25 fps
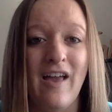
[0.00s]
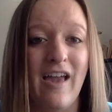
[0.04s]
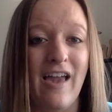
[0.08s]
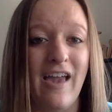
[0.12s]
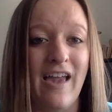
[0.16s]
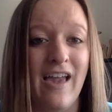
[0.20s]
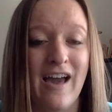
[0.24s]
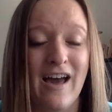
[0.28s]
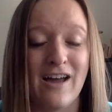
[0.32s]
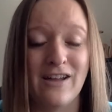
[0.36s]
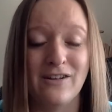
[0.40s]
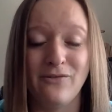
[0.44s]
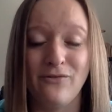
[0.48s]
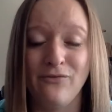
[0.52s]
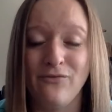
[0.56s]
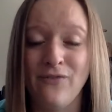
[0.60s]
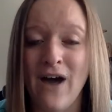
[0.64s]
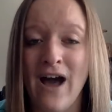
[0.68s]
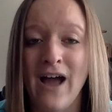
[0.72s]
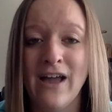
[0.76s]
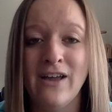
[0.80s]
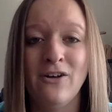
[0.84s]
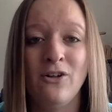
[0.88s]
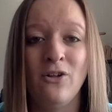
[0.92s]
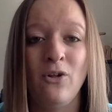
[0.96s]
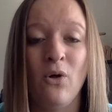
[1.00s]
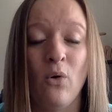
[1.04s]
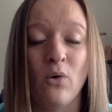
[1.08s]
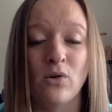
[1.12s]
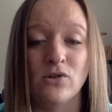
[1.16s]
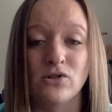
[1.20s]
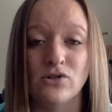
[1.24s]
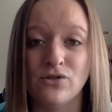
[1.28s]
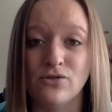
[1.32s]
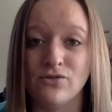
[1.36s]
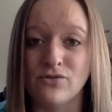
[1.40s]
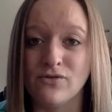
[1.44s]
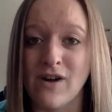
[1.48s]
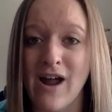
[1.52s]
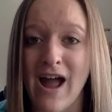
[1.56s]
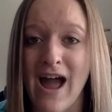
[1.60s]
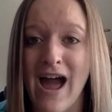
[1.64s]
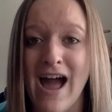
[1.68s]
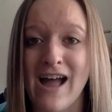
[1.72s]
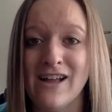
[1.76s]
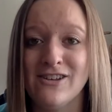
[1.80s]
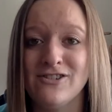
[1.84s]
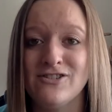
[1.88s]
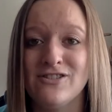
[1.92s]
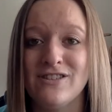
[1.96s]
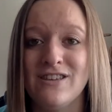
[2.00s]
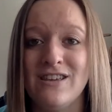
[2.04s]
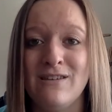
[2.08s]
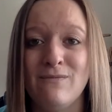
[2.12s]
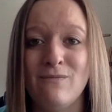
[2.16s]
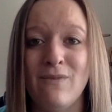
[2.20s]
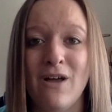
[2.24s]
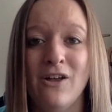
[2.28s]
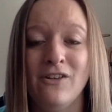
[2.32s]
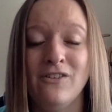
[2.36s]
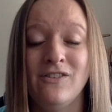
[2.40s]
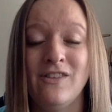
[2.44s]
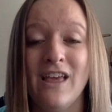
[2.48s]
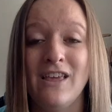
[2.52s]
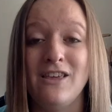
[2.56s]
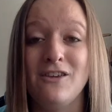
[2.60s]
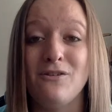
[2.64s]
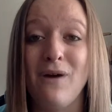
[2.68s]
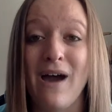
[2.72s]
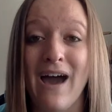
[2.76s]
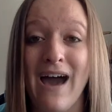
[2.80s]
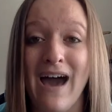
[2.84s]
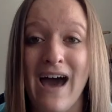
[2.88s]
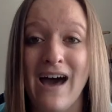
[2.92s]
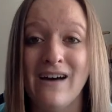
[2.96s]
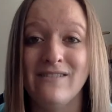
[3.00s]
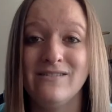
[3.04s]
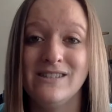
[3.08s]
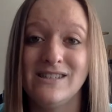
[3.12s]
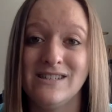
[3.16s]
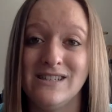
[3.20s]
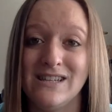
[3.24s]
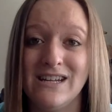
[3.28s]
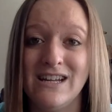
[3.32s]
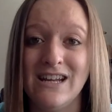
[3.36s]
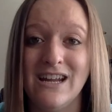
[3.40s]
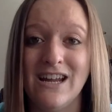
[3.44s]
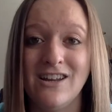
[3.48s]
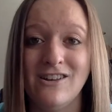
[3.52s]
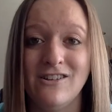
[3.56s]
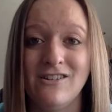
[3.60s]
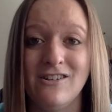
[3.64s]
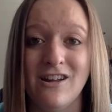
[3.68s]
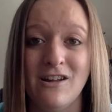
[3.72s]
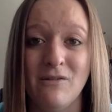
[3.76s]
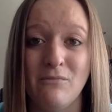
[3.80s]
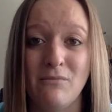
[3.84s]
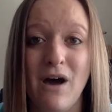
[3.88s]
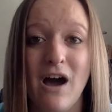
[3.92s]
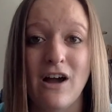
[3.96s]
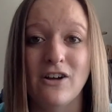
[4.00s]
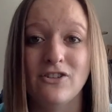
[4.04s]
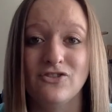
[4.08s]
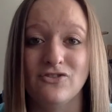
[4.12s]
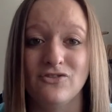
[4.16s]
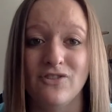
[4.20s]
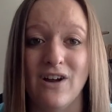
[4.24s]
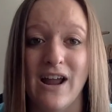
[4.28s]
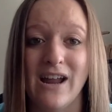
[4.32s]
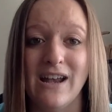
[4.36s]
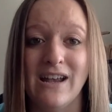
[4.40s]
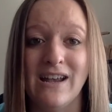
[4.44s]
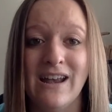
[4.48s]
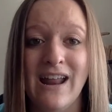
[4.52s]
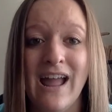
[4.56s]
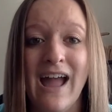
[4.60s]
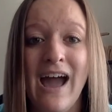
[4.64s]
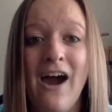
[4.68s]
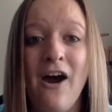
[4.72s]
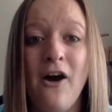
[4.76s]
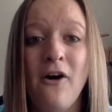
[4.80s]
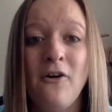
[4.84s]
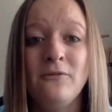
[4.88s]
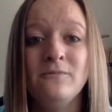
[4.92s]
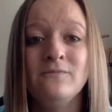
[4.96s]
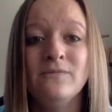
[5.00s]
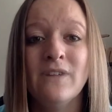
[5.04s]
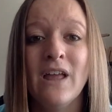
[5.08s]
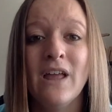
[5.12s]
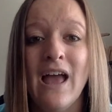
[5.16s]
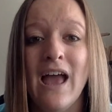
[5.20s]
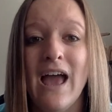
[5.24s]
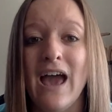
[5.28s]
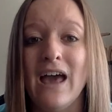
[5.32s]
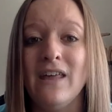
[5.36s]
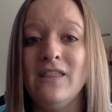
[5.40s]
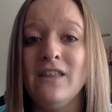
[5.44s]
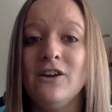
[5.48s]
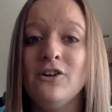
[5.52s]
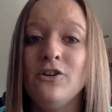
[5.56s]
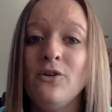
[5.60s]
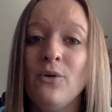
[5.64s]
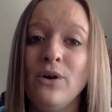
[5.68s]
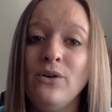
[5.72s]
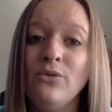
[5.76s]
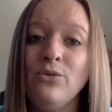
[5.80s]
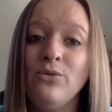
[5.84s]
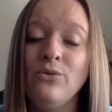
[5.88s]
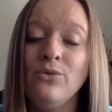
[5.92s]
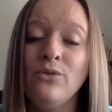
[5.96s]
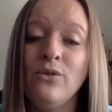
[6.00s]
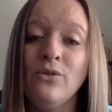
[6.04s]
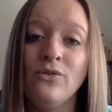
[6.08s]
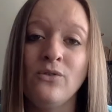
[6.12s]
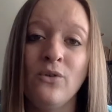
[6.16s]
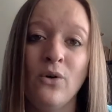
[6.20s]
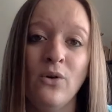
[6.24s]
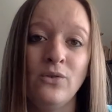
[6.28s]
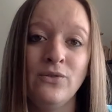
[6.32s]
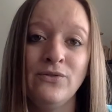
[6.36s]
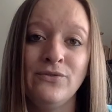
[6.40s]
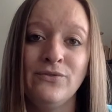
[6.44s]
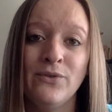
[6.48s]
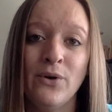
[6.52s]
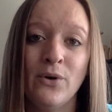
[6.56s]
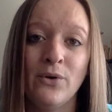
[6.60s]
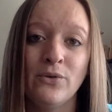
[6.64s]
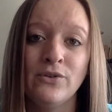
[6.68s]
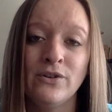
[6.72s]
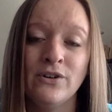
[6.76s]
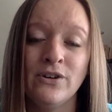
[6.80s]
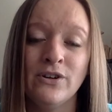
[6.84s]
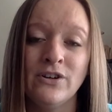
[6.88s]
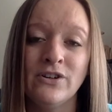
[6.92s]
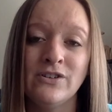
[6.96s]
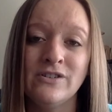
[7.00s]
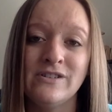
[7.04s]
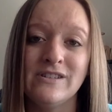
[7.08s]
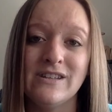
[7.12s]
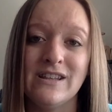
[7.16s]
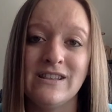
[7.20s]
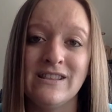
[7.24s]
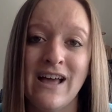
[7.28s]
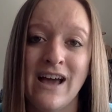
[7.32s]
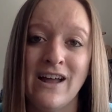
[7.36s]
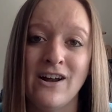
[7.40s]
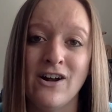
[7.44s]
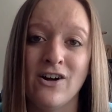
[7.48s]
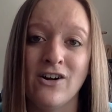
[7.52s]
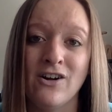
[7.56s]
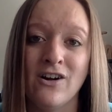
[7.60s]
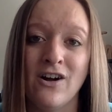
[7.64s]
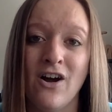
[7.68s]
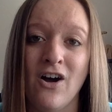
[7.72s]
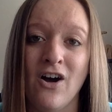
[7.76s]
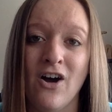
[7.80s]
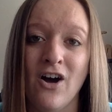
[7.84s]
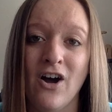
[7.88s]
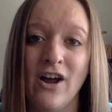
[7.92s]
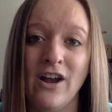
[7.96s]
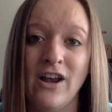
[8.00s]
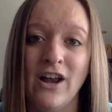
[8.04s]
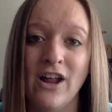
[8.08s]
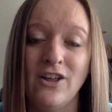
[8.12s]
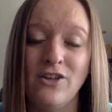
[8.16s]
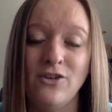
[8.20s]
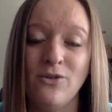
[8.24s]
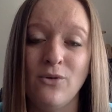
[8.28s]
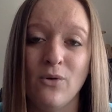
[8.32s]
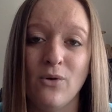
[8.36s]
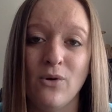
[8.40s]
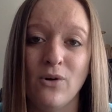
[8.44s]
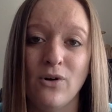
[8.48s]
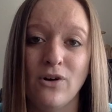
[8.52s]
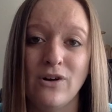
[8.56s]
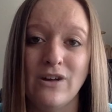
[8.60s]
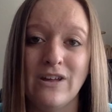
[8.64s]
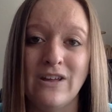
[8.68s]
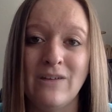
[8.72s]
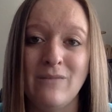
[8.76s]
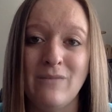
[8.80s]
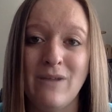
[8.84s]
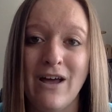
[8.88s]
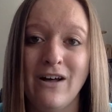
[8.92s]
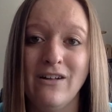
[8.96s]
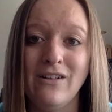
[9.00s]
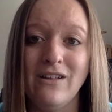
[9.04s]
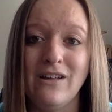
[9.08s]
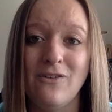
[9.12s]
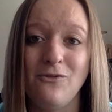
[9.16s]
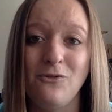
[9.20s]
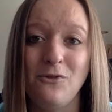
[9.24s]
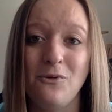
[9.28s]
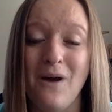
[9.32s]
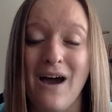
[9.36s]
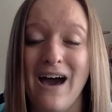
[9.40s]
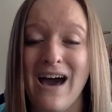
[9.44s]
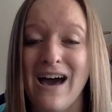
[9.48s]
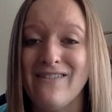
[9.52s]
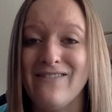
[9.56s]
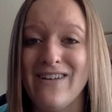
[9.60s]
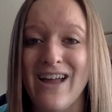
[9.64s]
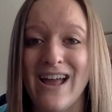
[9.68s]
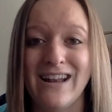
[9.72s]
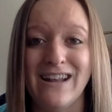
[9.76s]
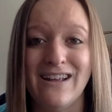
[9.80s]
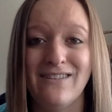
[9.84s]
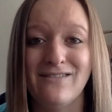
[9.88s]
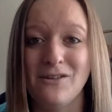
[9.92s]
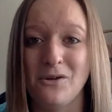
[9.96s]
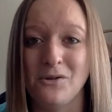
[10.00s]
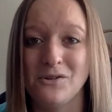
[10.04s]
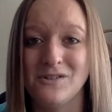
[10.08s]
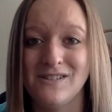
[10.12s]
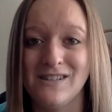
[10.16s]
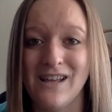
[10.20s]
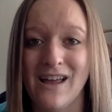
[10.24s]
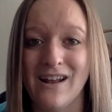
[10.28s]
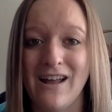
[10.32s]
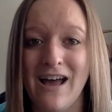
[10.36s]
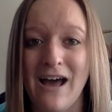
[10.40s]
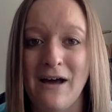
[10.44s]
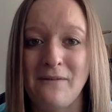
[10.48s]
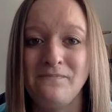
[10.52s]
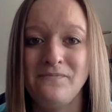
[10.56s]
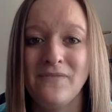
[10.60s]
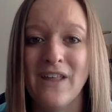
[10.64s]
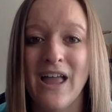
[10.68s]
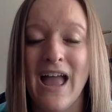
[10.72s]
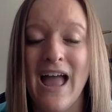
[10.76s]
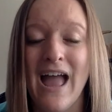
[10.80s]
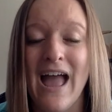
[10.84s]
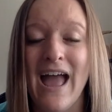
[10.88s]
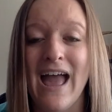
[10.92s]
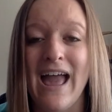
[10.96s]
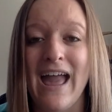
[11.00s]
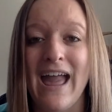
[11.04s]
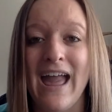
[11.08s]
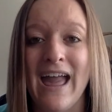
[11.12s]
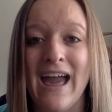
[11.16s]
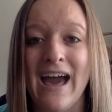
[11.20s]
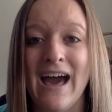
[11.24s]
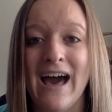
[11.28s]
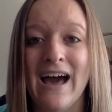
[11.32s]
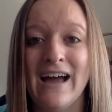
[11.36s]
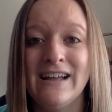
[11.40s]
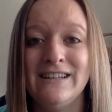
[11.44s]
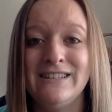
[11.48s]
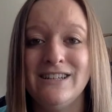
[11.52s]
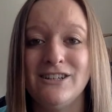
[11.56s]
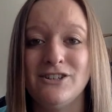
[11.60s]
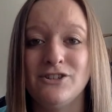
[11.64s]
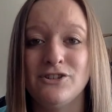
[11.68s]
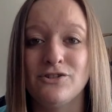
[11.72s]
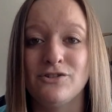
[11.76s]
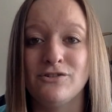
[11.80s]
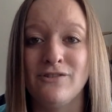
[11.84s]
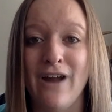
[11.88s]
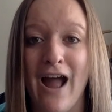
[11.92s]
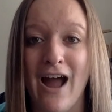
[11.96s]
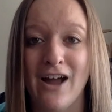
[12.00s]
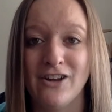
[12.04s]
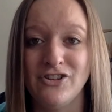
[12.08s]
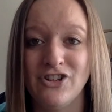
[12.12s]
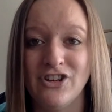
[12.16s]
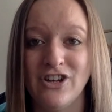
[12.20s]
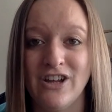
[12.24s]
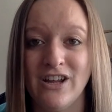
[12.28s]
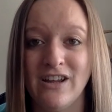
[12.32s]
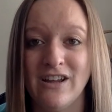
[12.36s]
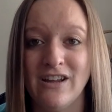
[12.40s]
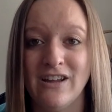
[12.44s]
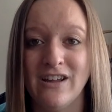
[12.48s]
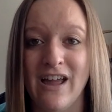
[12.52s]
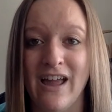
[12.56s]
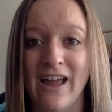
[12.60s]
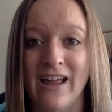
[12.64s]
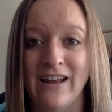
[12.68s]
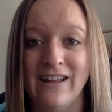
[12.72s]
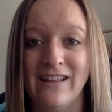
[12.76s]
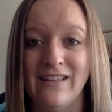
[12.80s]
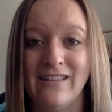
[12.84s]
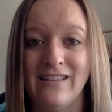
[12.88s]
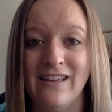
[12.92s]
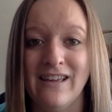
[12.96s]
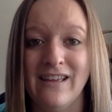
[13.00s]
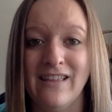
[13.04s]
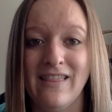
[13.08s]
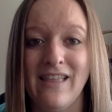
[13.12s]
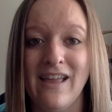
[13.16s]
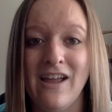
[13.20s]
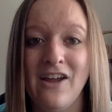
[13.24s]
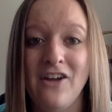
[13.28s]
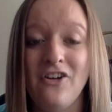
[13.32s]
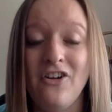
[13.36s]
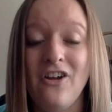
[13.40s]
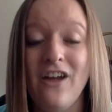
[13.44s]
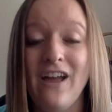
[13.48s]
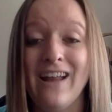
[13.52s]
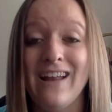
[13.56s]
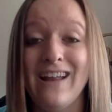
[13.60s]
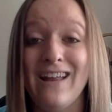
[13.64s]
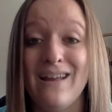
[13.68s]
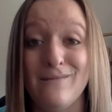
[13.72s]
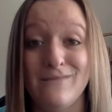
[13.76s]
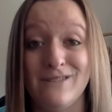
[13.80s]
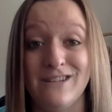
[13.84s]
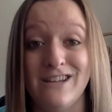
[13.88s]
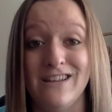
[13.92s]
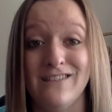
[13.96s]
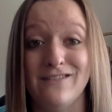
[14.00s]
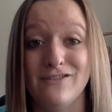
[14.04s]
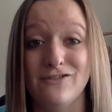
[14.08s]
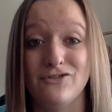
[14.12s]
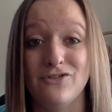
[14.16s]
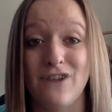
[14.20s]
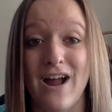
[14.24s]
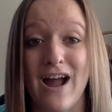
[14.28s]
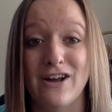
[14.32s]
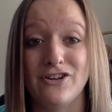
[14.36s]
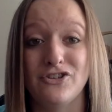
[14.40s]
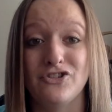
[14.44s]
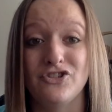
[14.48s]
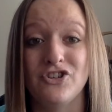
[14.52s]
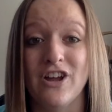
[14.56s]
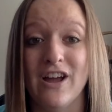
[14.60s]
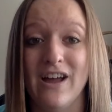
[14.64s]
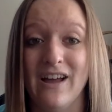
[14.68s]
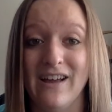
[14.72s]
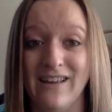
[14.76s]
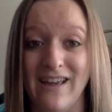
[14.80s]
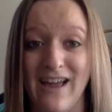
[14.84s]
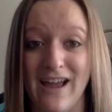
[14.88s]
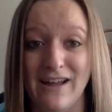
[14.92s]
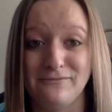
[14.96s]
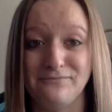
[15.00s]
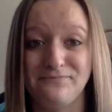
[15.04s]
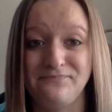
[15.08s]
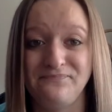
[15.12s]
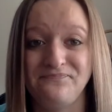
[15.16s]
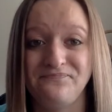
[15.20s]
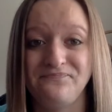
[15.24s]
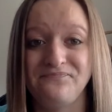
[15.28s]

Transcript: and file or trash the emails that you have sitting in your inbox right now, and then going through those old folders that are on your email, if you have any of those set up, and trashing anything in there and emptying the trash again.